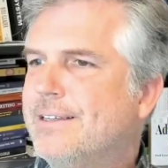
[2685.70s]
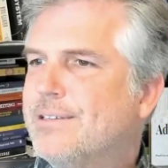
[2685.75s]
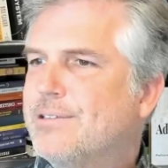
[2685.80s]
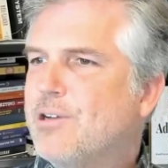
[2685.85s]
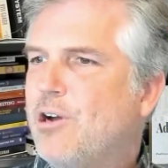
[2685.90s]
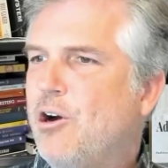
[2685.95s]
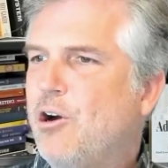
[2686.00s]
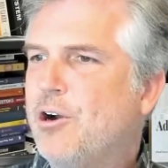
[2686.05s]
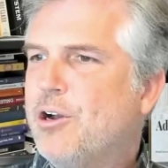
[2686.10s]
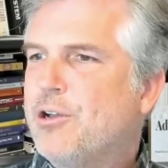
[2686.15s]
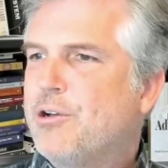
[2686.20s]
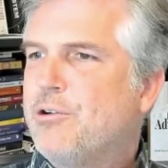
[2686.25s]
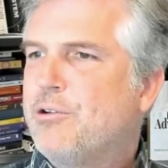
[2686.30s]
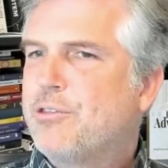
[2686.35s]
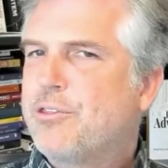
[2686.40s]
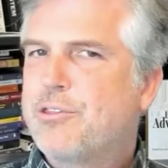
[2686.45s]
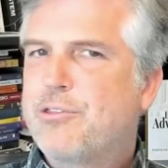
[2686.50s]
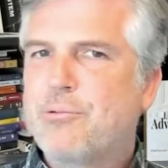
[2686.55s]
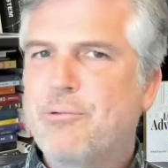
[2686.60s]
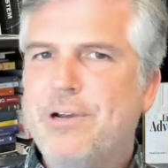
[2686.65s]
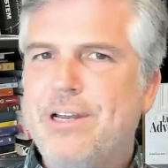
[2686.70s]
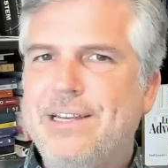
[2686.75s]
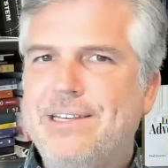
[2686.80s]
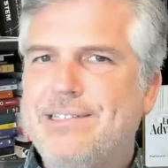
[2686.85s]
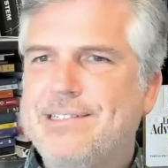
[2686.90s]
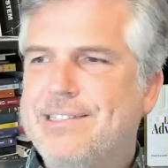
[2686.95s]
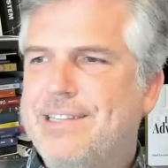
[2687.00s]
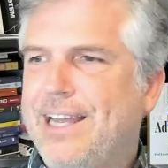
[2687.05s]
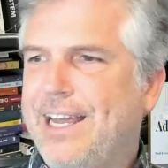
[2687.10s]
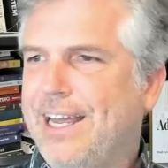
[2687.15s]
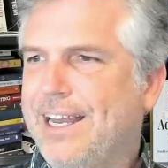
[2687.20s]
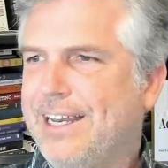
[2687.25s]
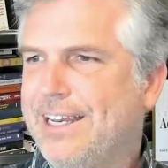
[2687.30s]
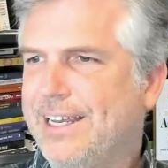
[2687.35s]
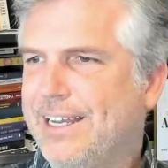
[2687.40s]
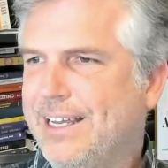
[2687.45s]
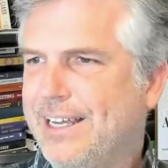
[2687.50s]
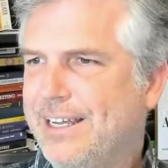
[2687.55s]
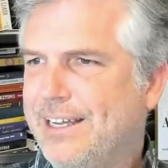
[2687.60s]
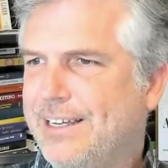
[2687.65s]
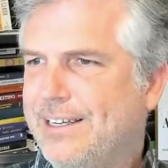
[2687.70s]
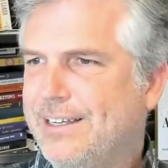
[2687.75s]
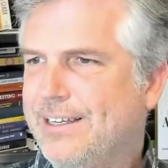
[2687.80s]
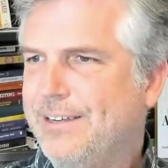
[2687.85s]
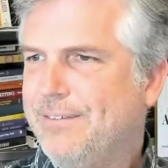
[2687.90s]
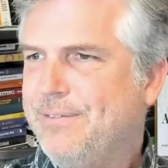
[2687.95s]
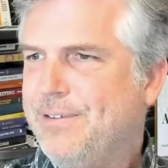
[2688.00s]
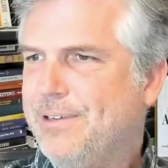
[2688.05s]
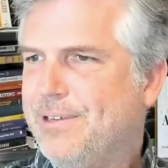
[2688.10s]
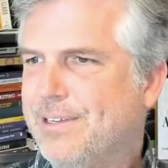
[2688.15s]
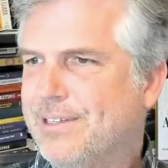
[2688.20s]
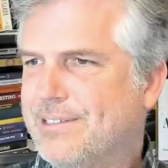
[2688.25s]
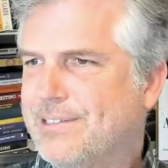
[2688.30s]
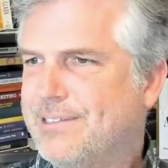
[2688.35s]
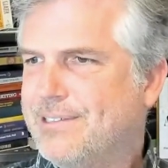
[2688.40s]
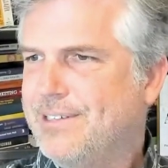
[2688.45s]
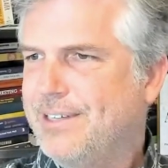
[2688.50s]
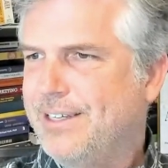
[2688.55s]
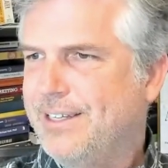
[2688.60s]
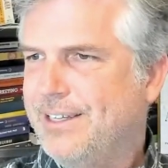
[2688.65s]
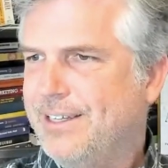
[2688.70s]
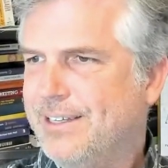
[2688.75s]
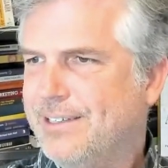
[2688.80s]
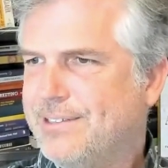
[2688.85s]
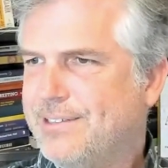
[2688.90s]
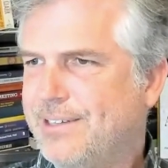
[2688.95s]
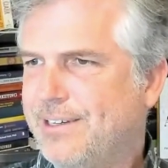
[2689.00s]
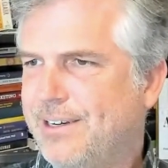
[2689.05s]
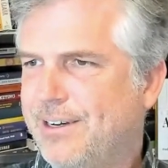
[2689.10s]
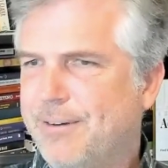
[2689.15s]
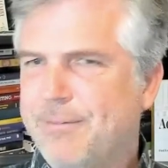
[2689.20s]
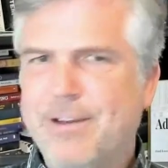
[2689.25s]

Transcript: this Article 3 standing, if you can see this here.